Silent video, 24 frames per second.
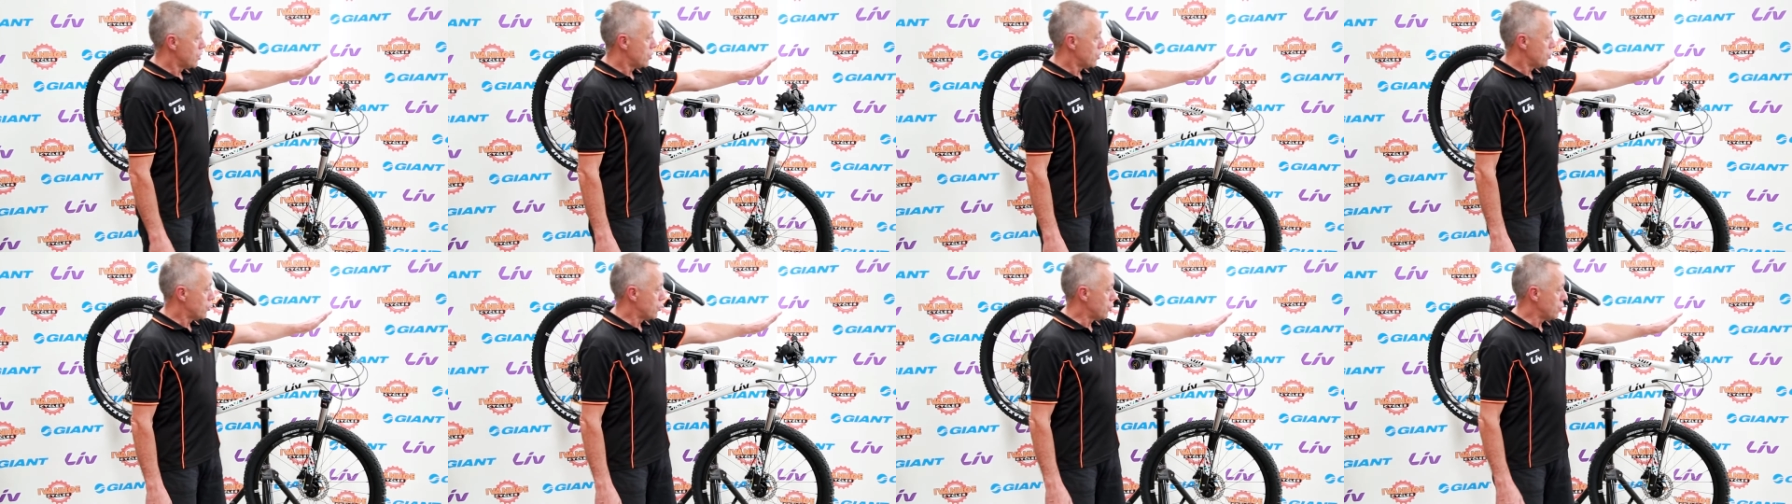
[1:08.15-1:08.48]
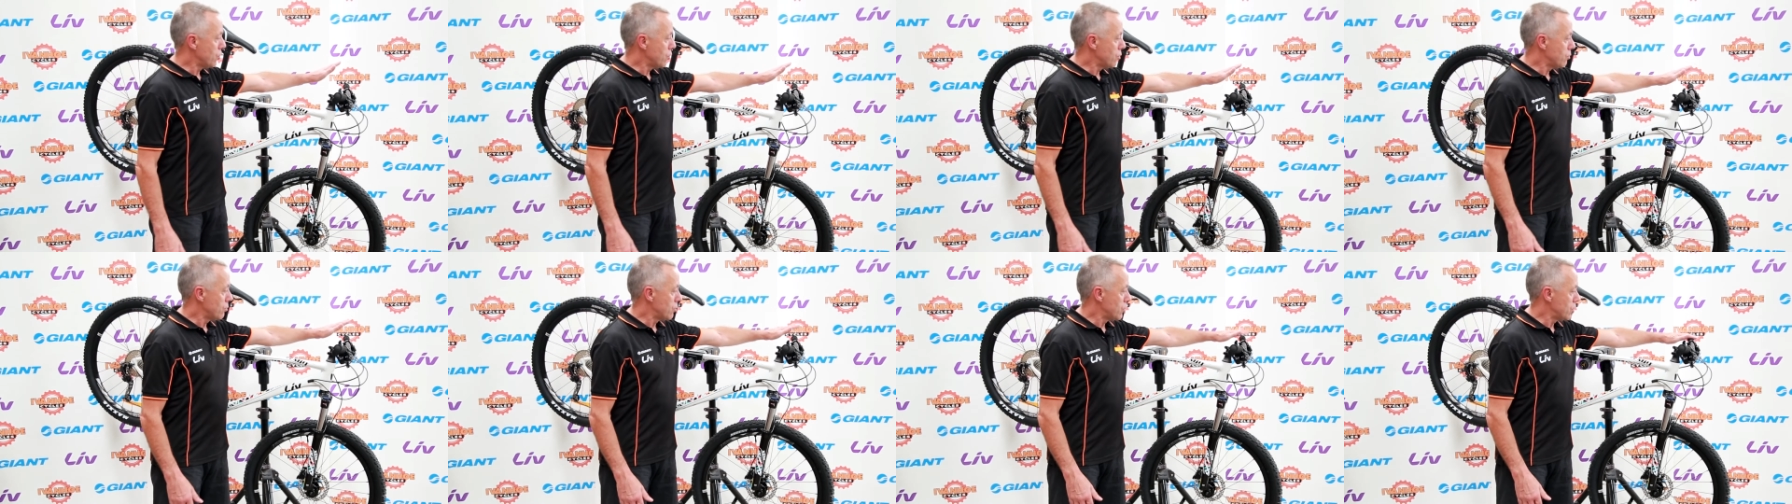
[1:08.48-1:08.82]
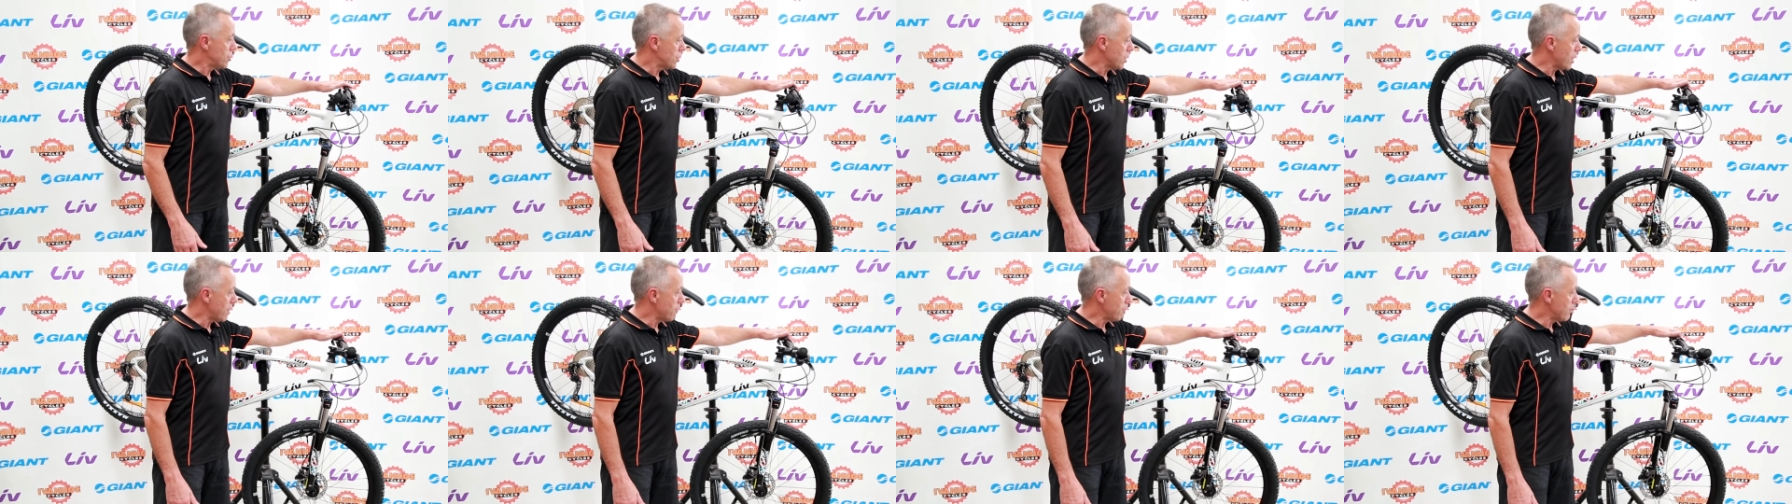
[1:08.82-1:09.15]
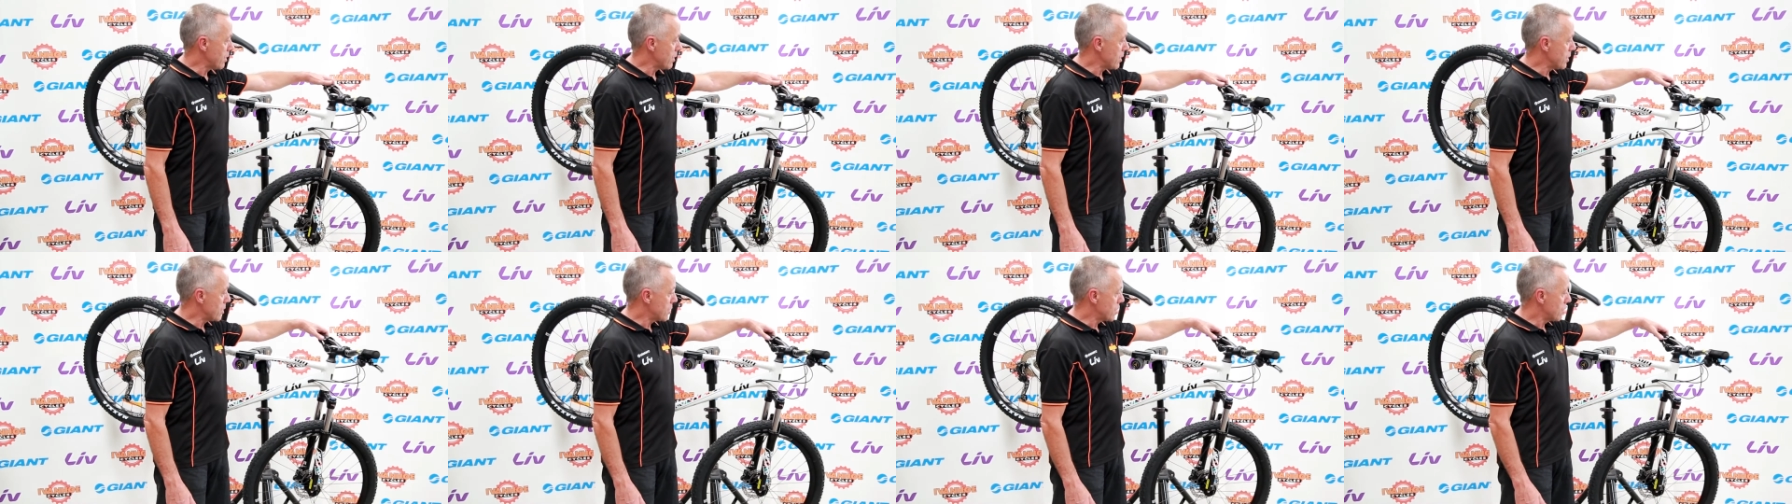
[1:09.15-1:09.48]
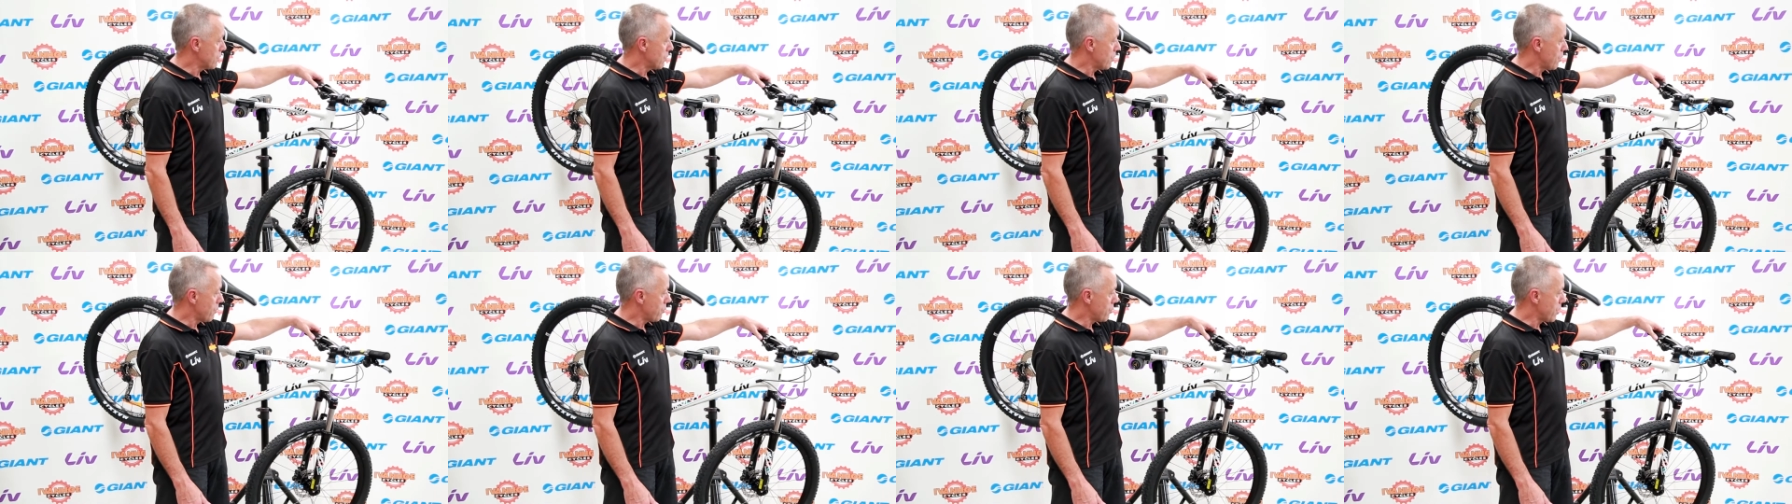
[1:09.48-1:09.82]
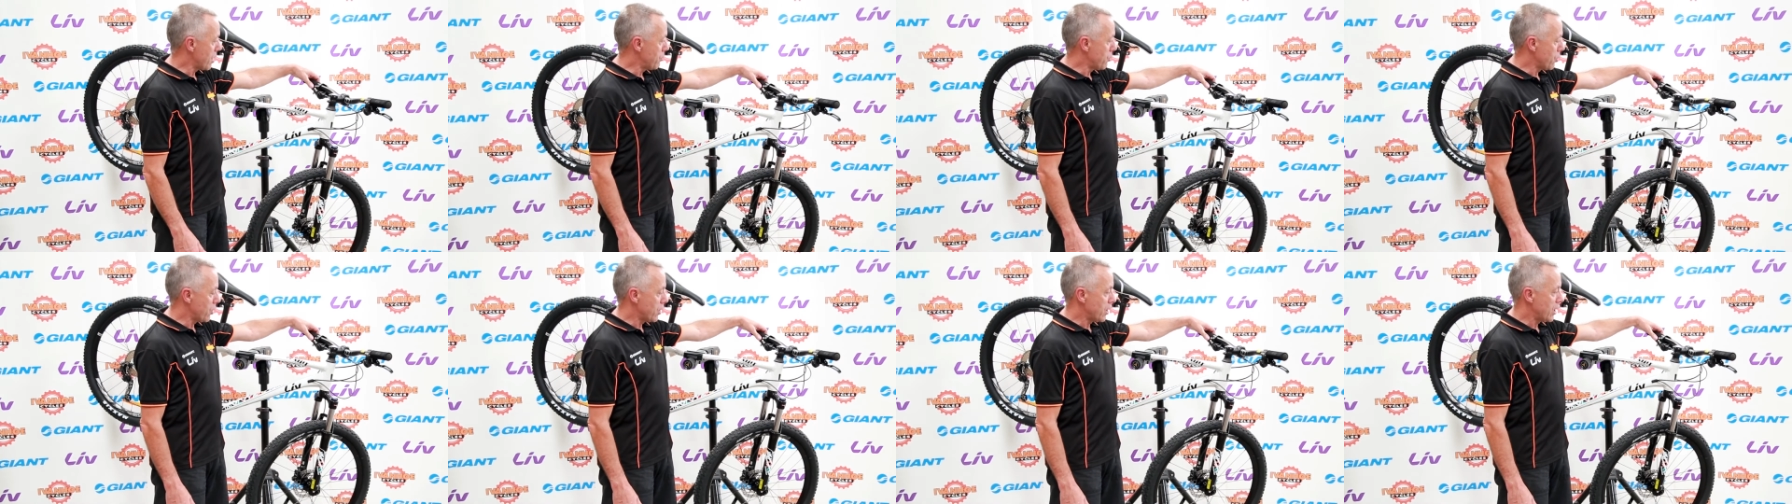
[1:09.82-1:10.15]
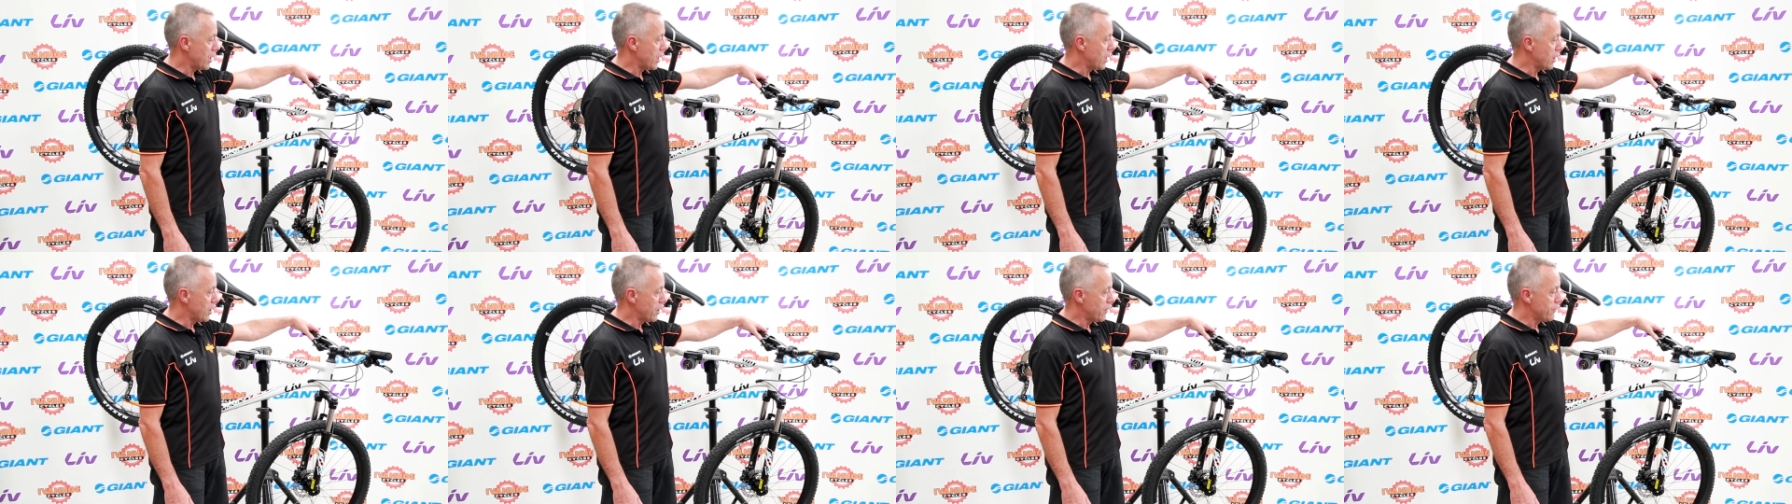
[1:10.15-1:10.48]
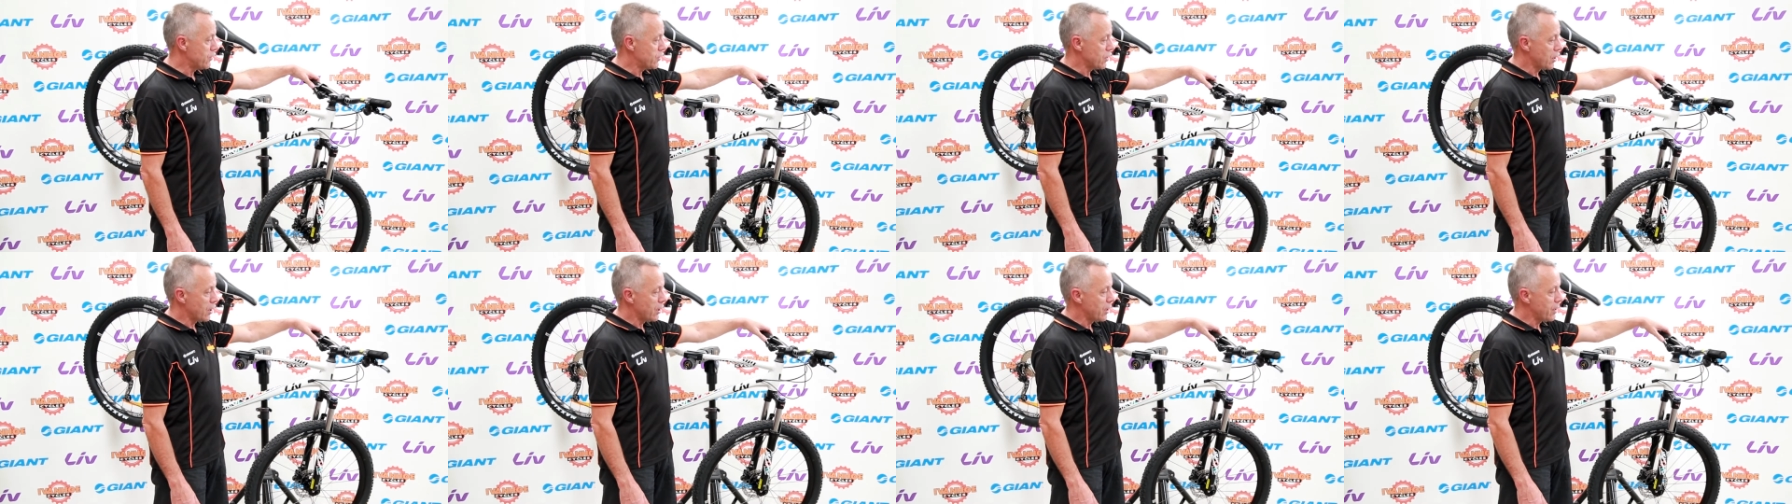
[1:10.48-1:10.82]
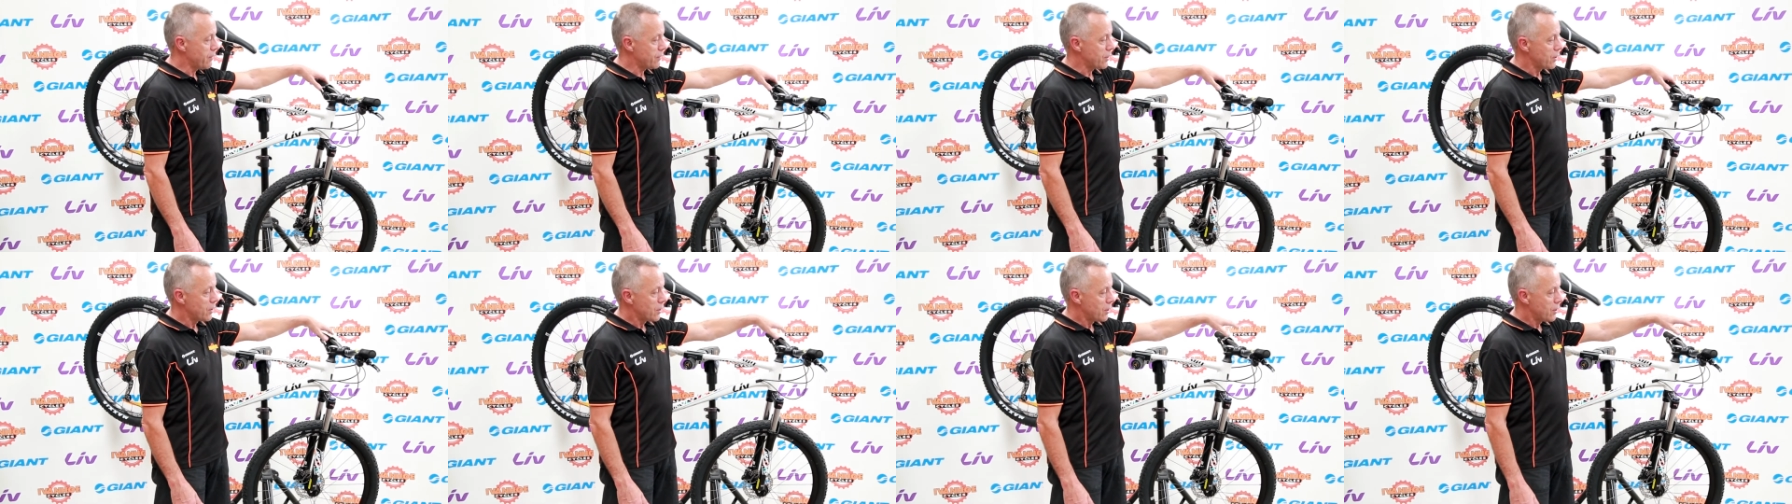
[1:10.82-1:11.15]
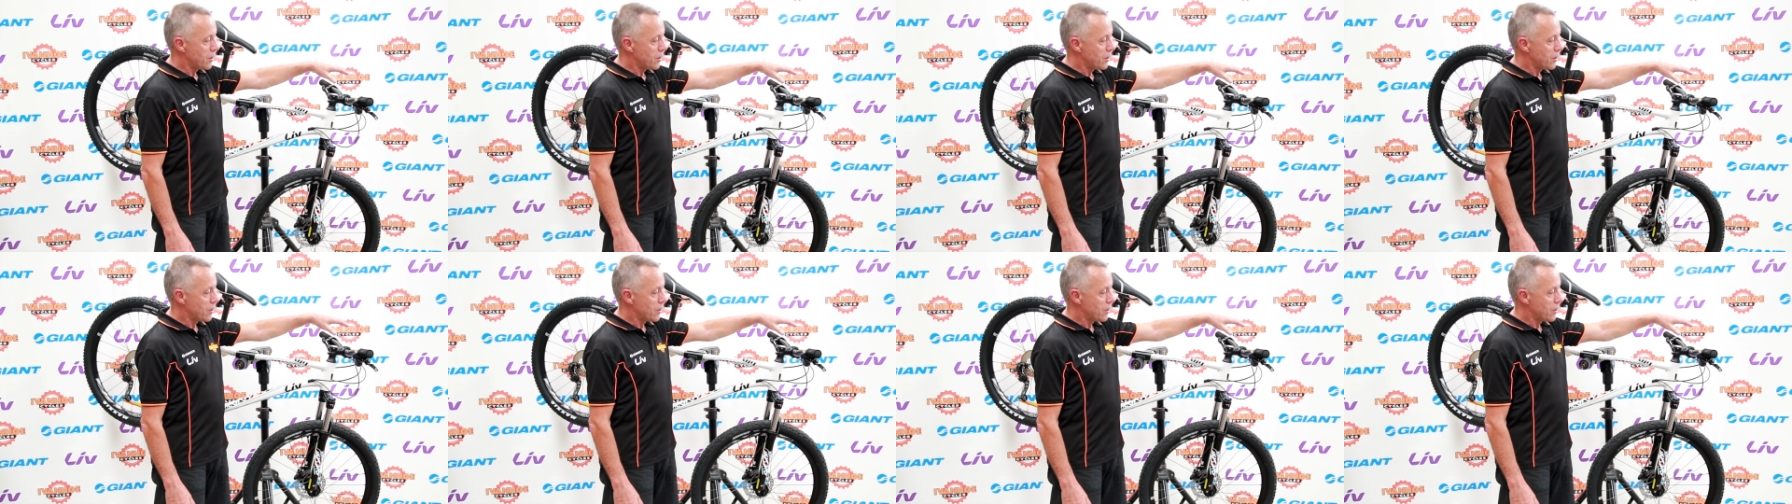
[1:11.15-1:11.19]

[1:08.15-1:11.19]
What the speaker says: 2 chain rings operated by the gear levers on the left,